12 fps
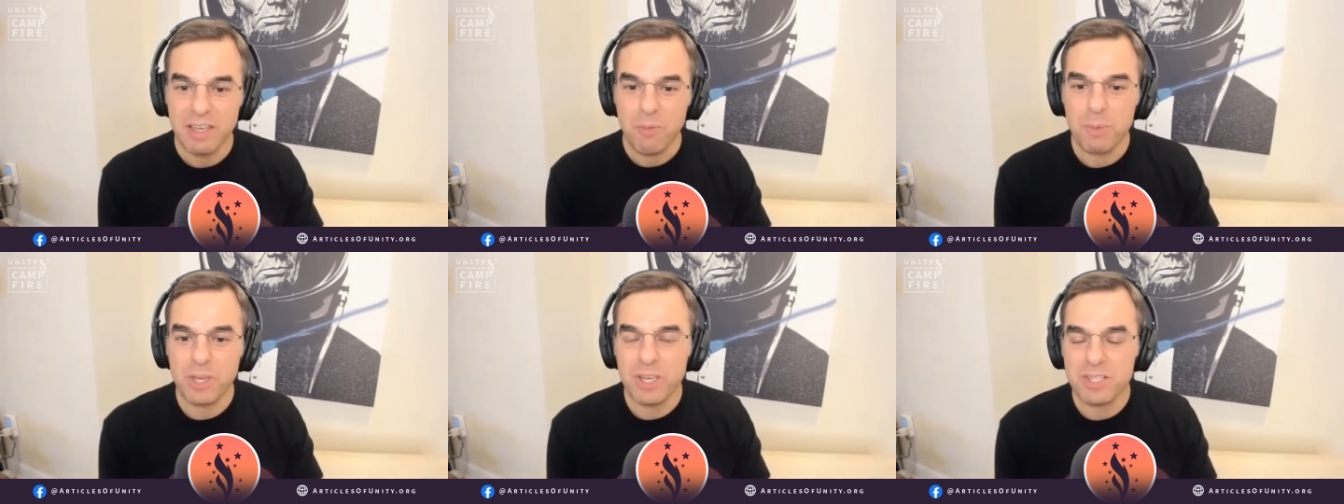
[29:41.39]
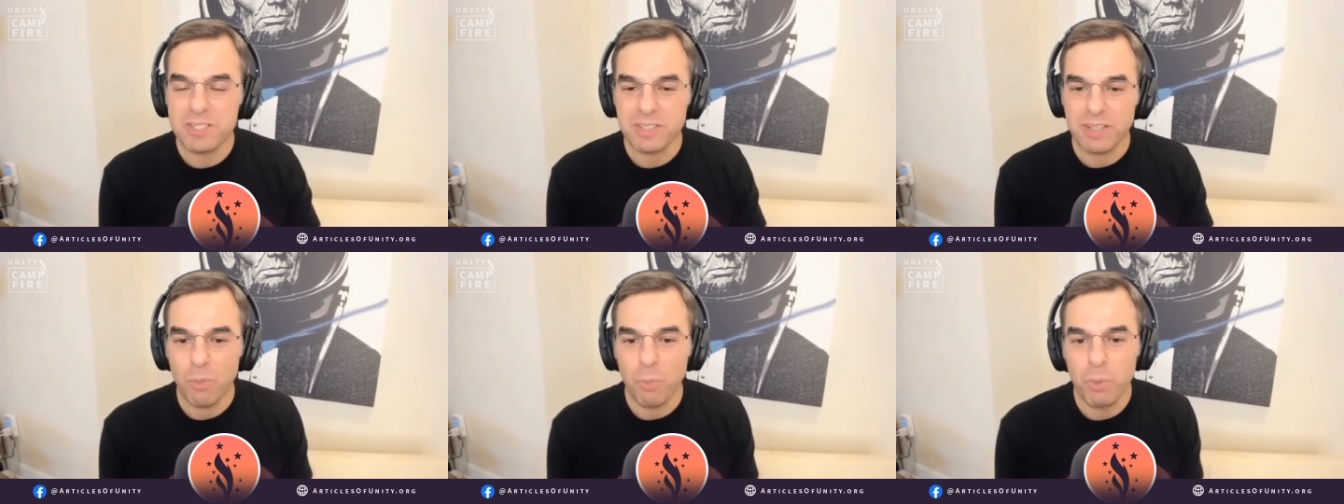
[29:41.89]
because
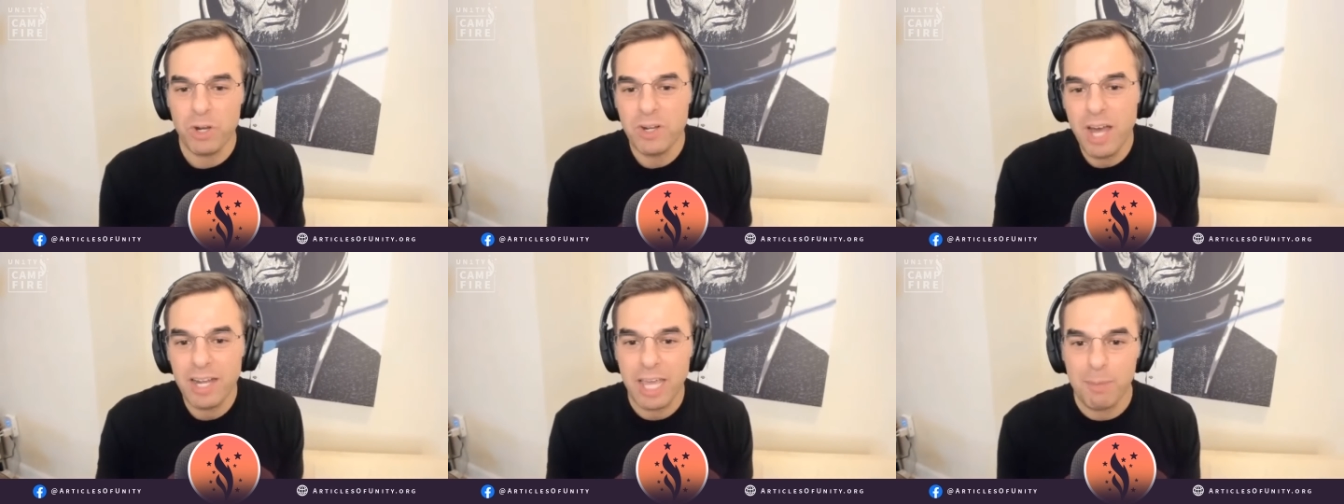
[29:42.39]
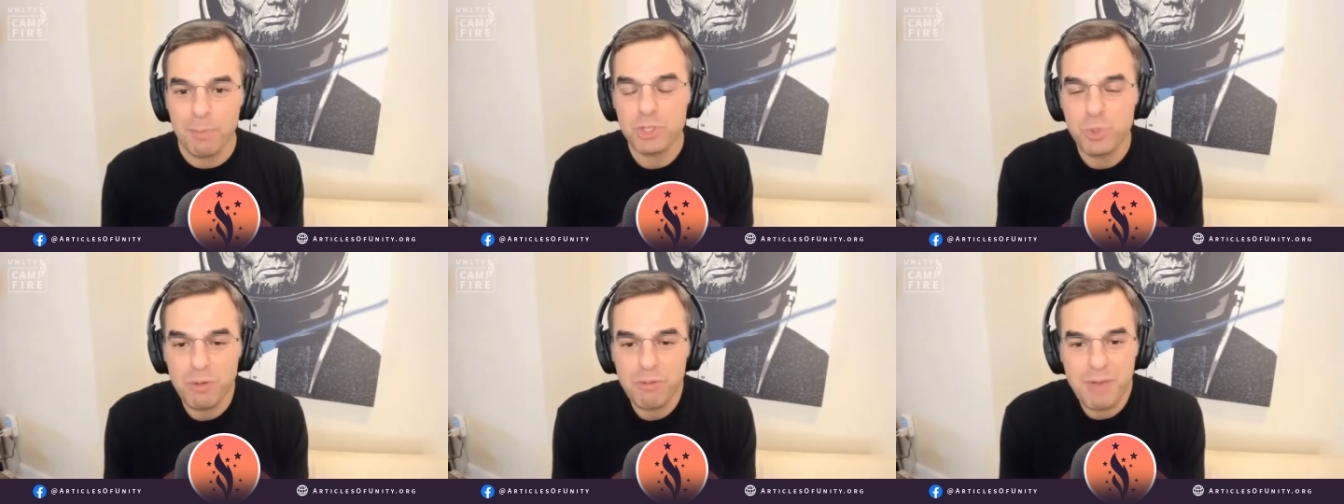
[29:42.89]
we're not able
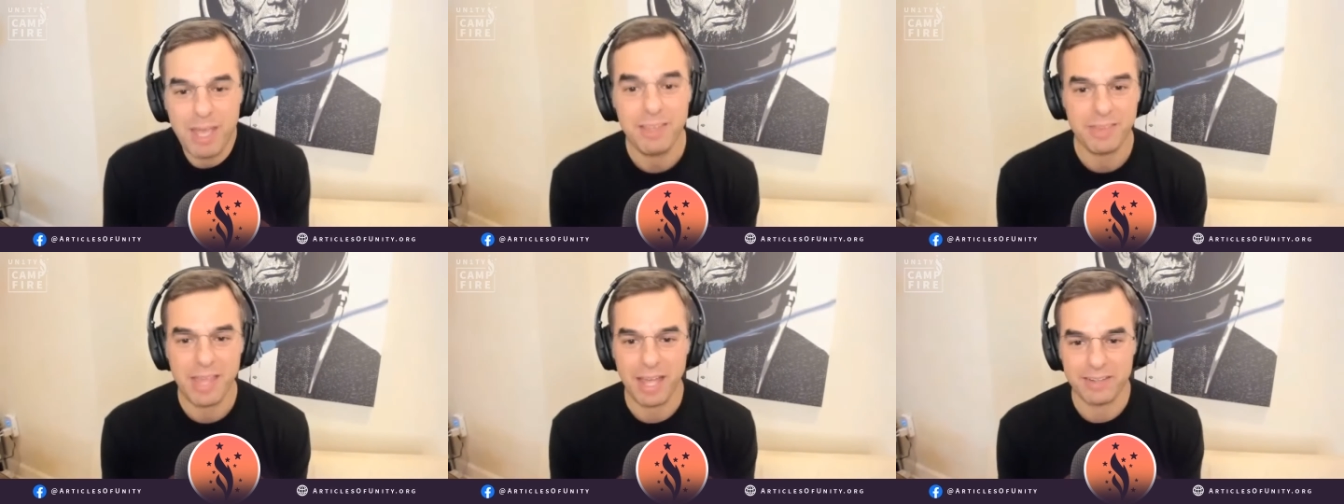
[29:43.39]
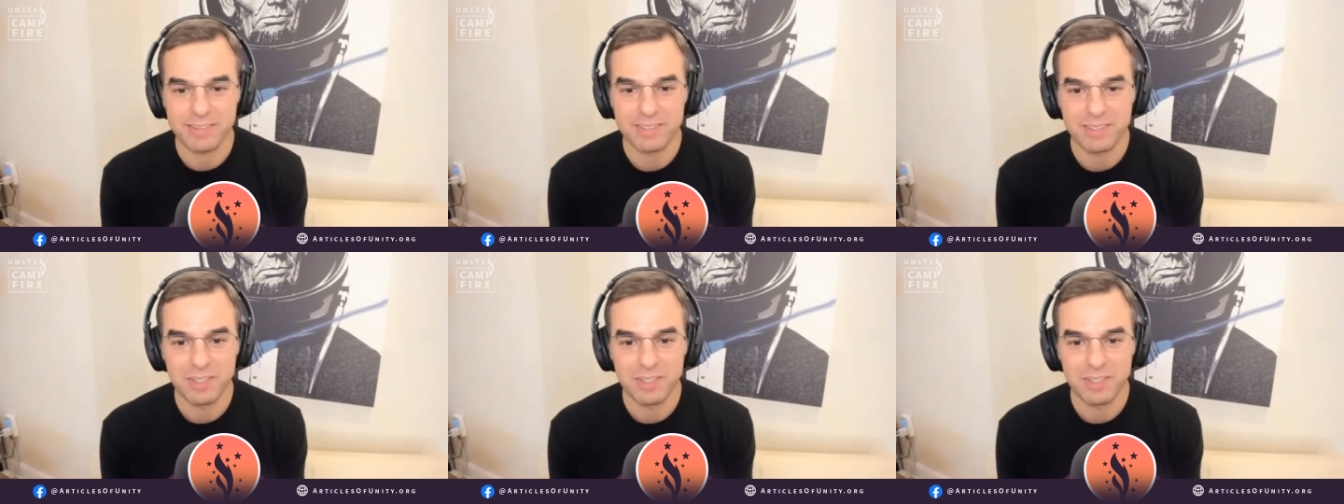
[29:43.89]
to affect that.